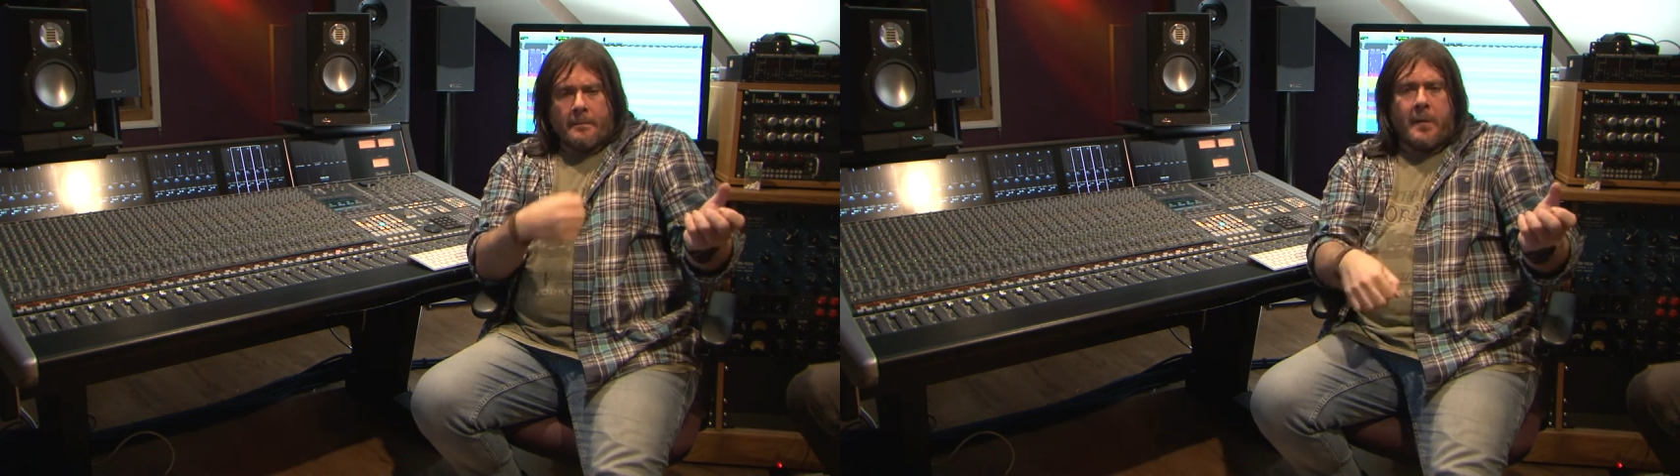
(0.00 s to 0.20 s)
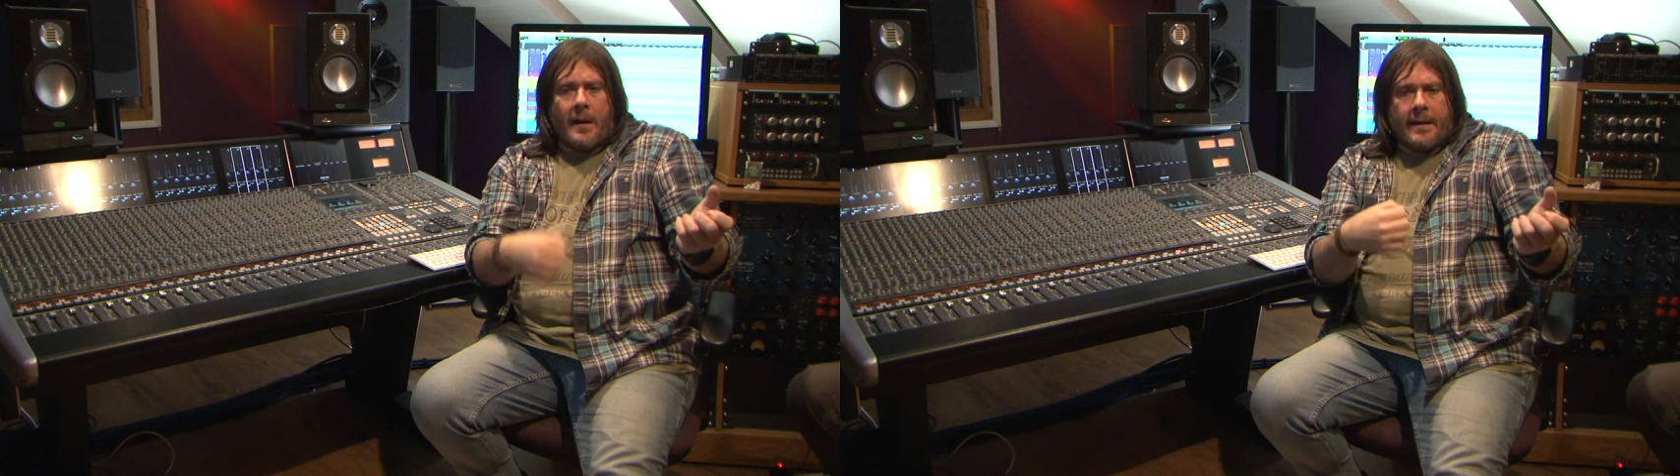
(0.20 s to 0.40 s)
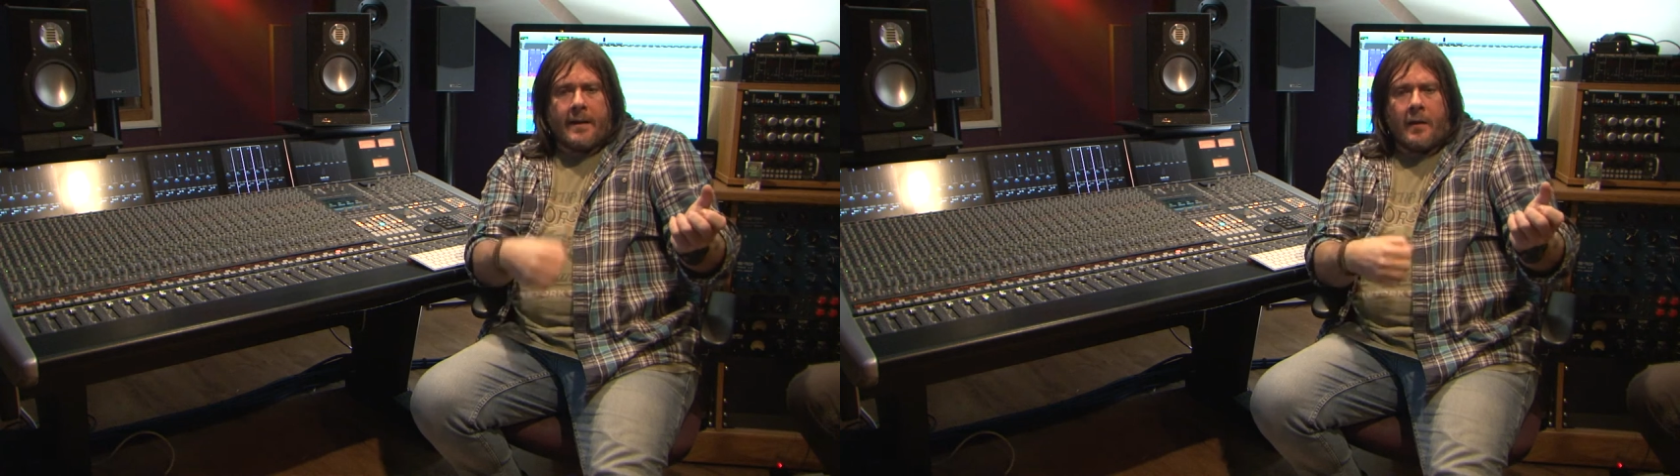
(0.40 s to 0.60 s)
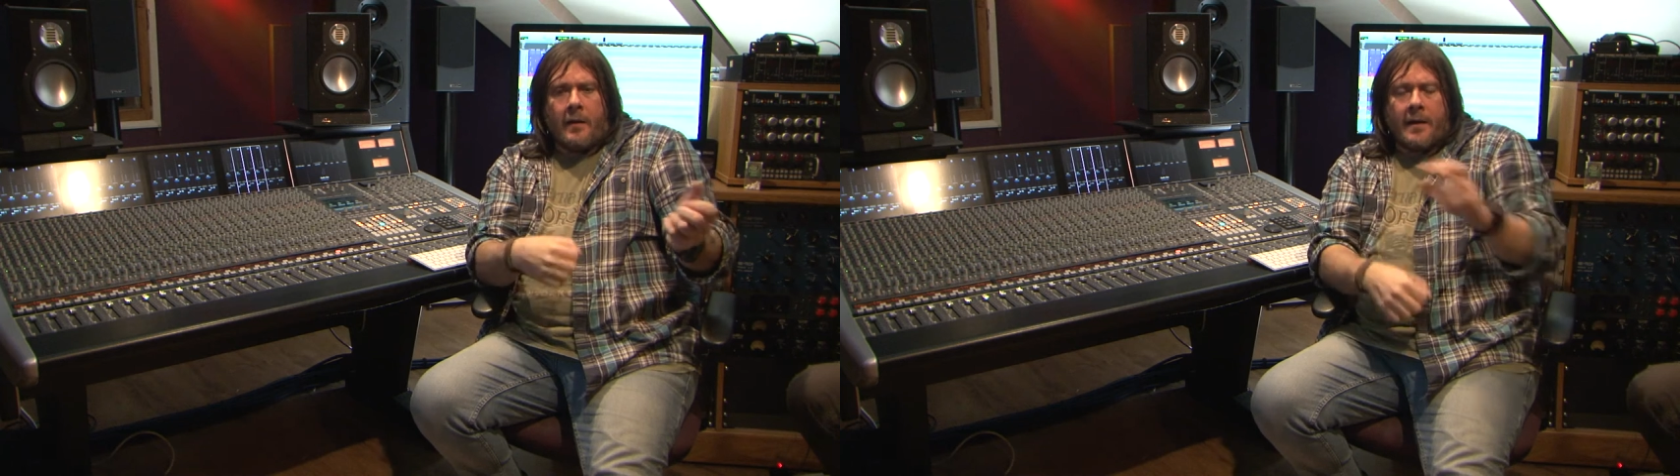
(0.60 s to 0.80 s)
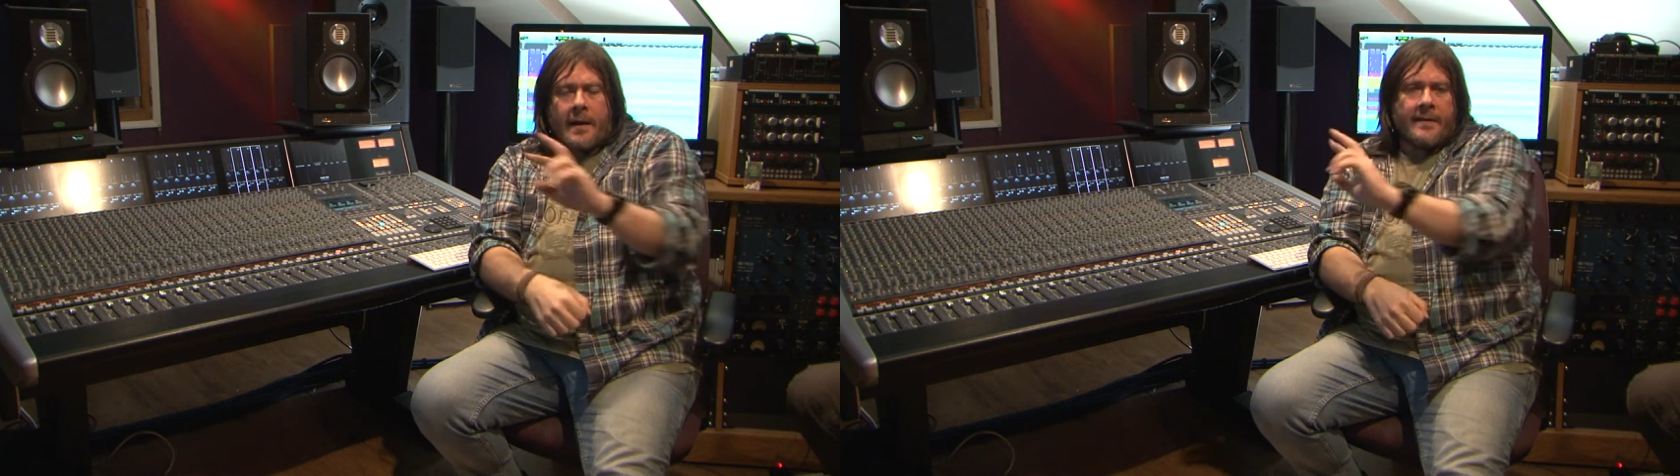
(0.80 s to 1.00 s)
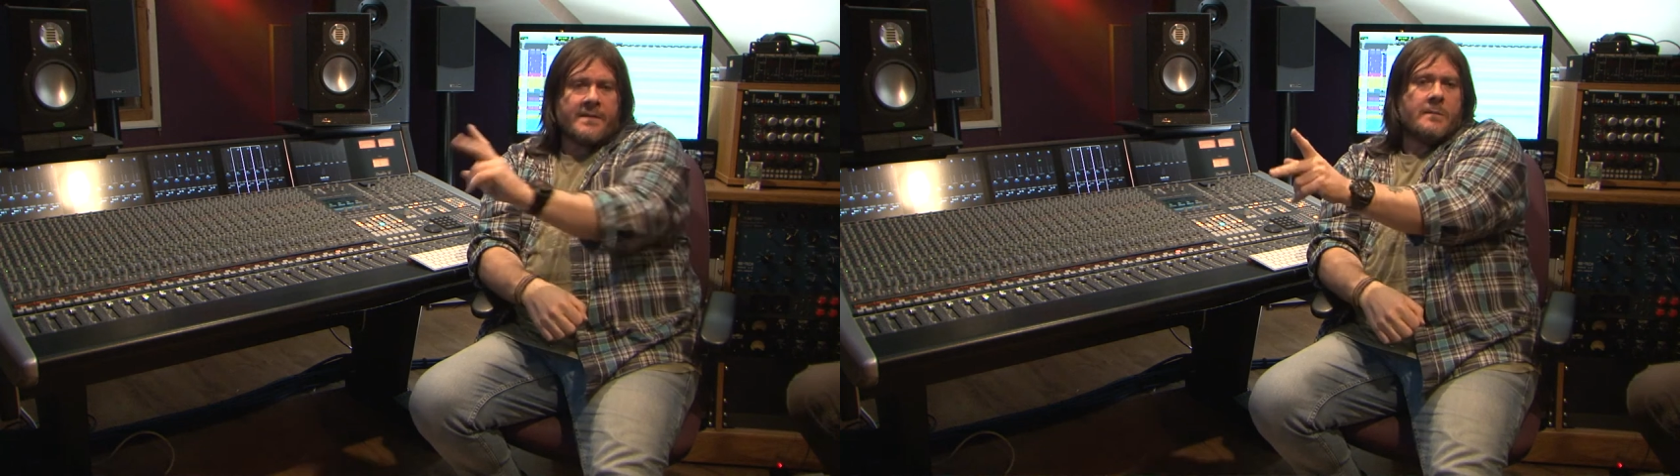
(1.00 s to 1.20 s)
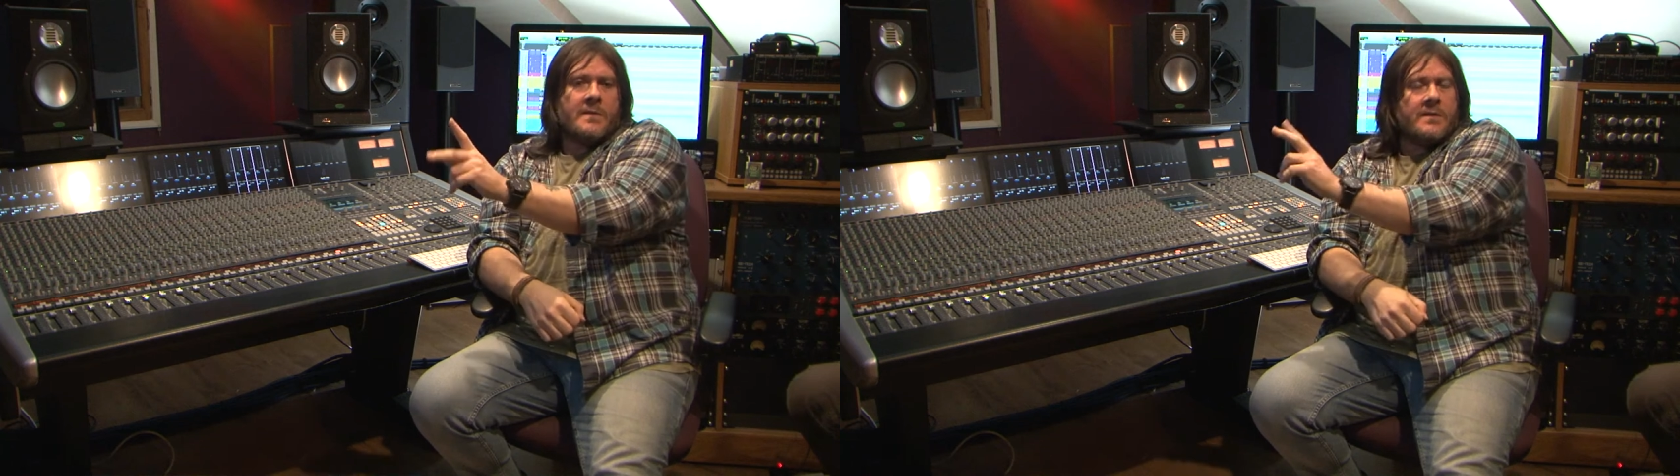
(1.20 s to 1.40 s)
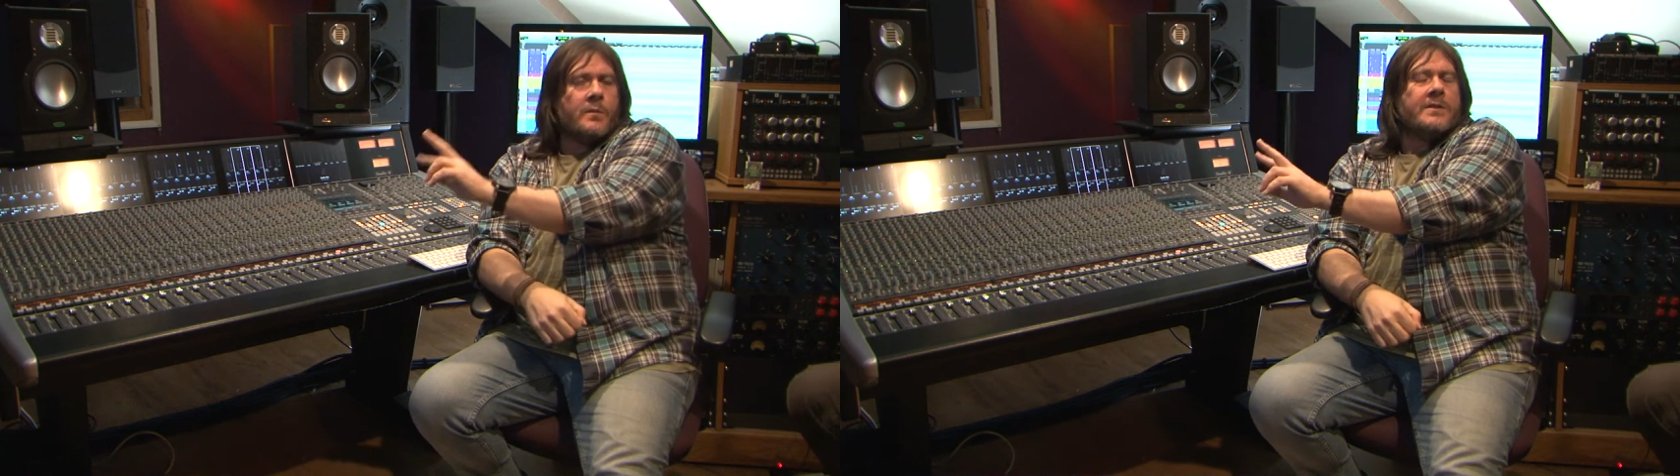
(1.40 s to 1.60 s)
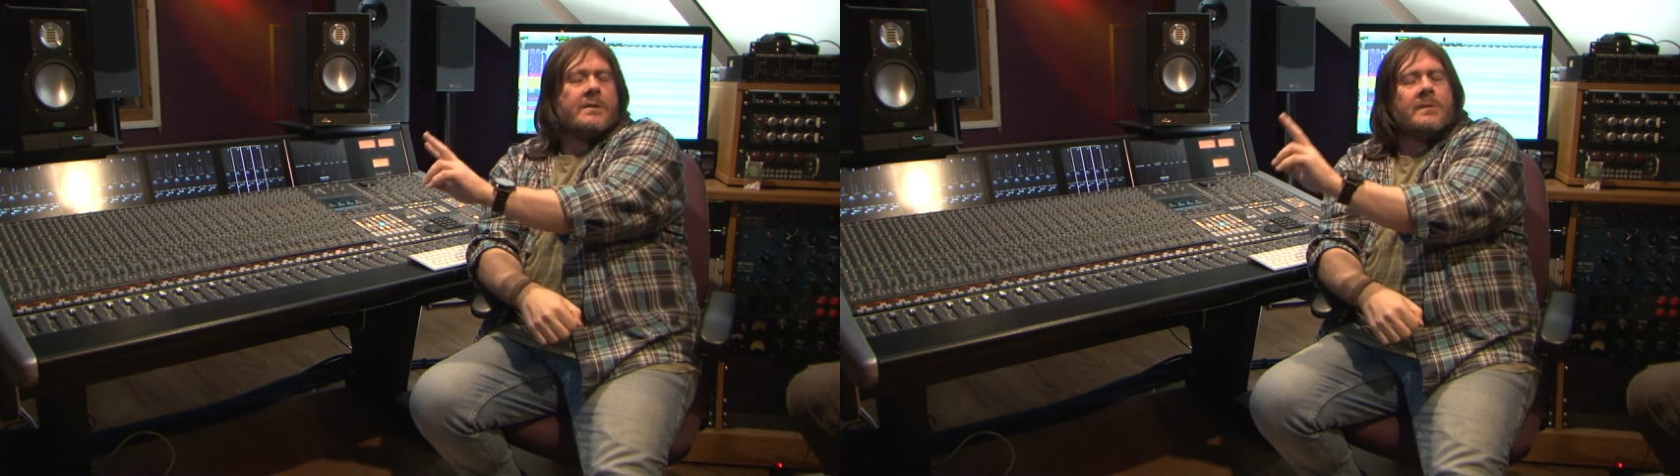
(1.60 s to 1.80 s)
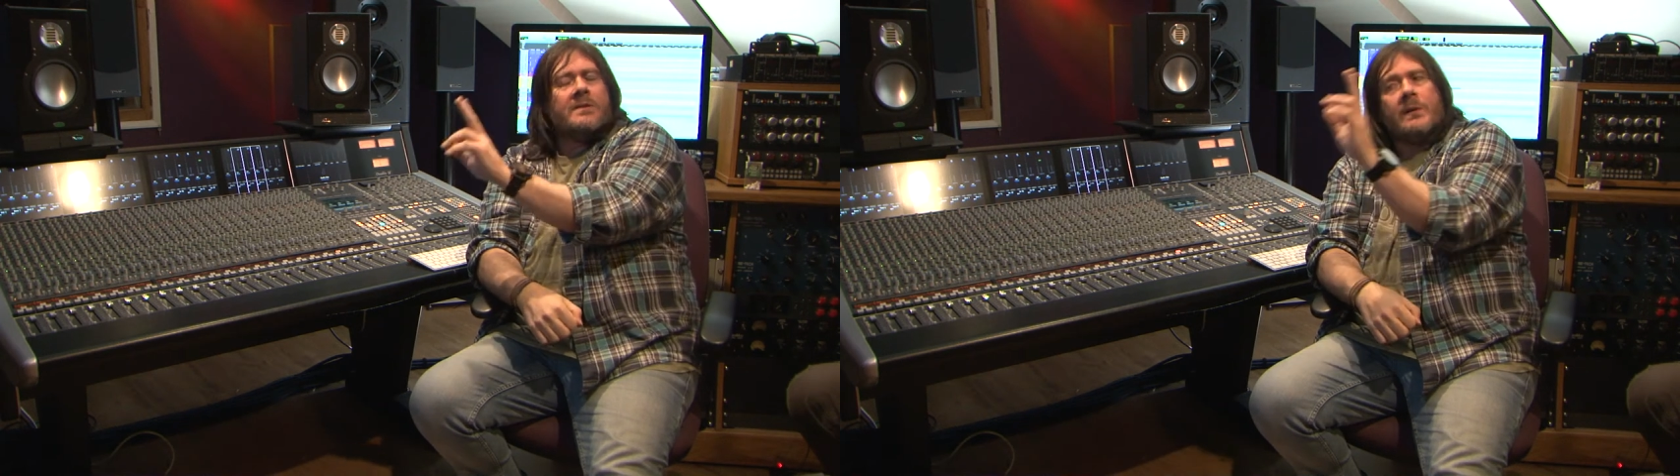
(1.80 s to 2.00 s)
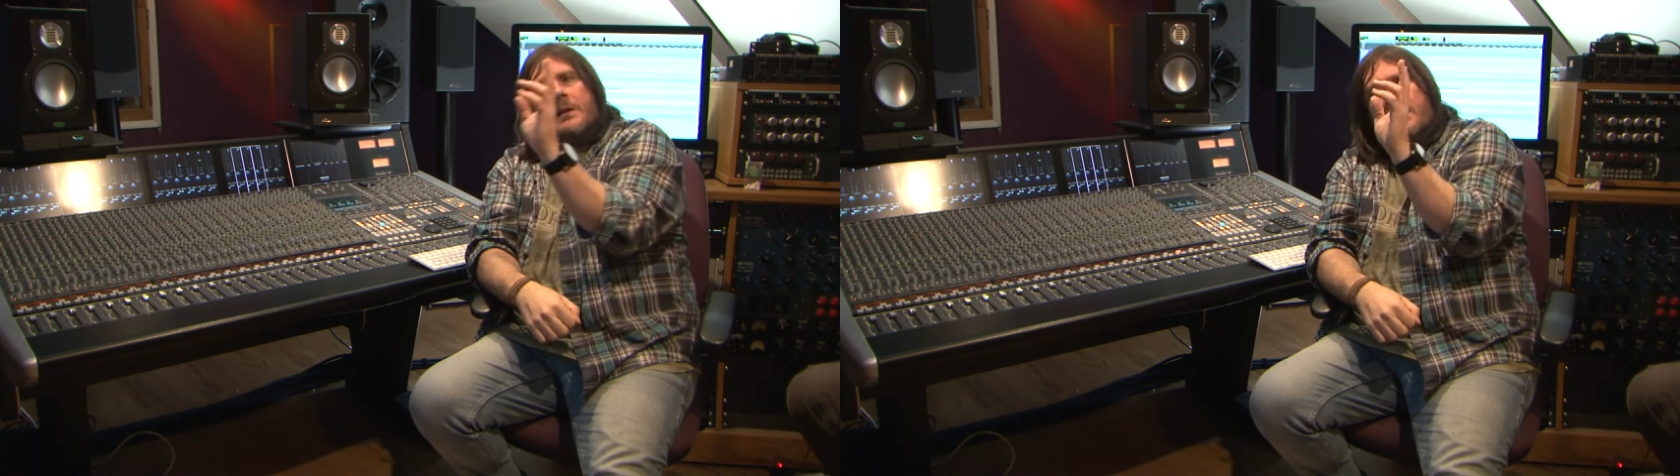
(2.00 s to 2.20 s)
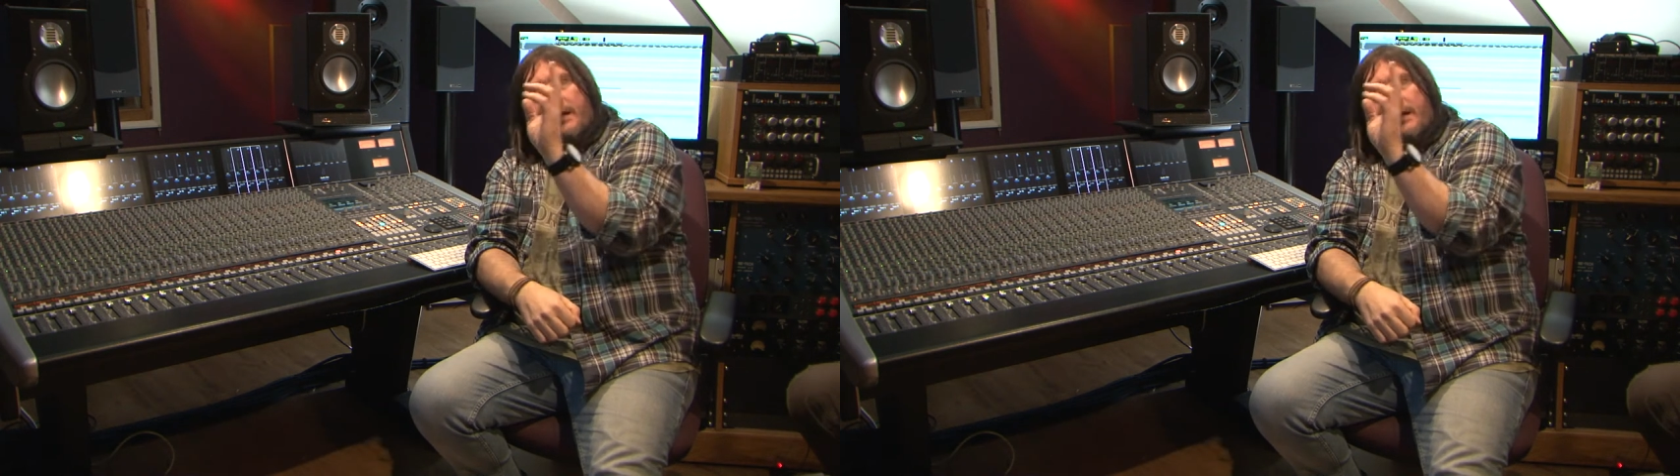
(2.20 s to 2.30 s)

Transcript: playing along and have someone switching between the